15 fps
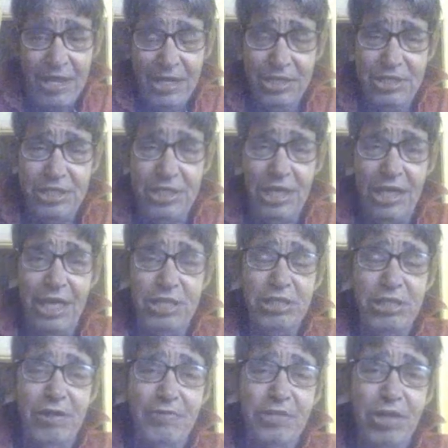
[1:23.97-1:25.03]
this is the
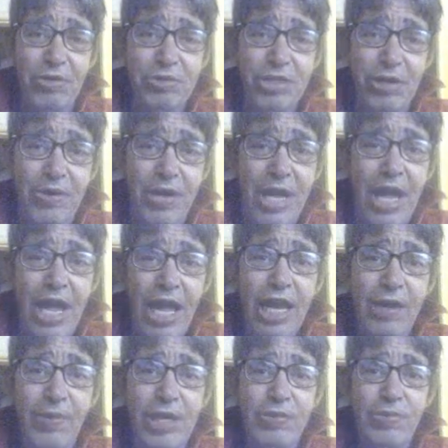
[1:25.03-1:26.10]
legend of Jojo.
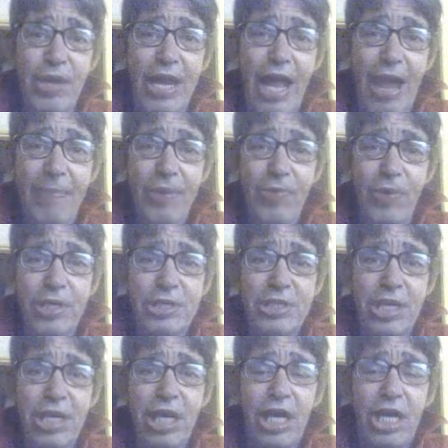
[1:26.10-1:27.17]
Anyways, what happened was
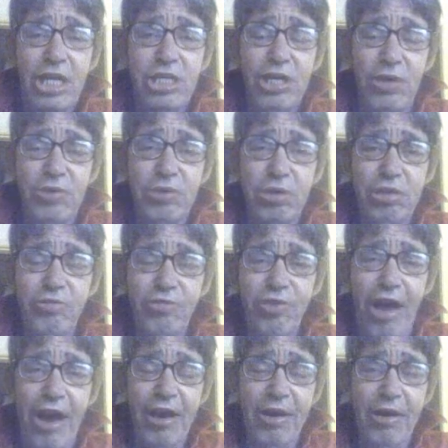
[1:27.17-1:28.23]
that Jojo's
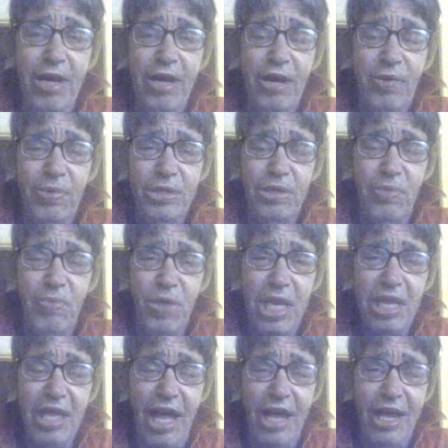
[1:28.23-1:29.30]
father was a
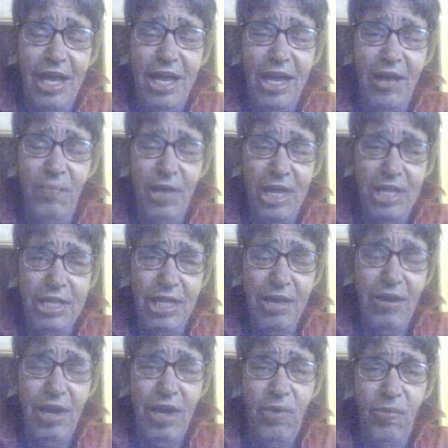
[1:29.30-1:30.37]
wingnut, and what he
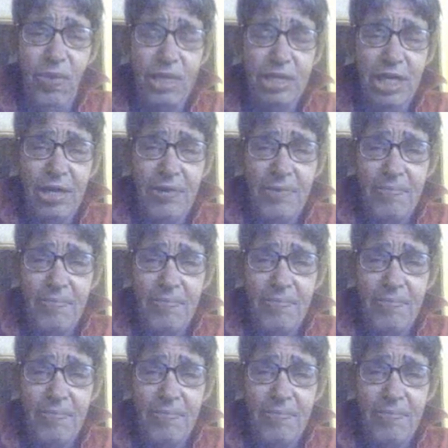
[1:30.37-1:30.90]
did was,